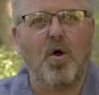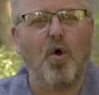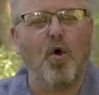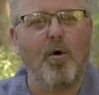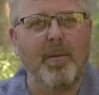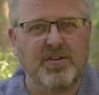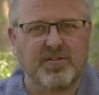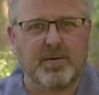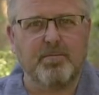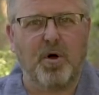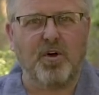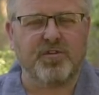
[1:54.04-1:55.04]
Almost
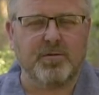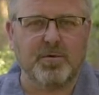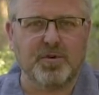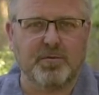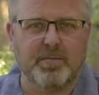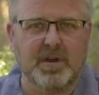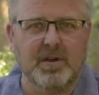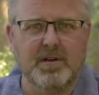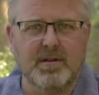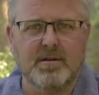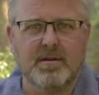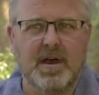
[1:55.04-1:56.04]
impossible to
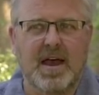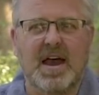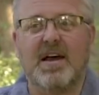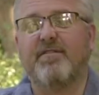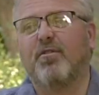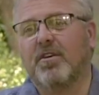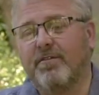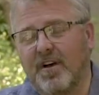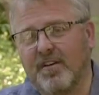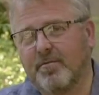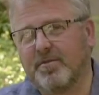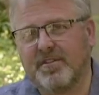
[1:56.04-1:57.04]
burn.
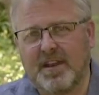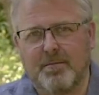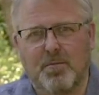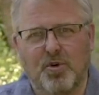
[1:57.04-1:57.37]
45%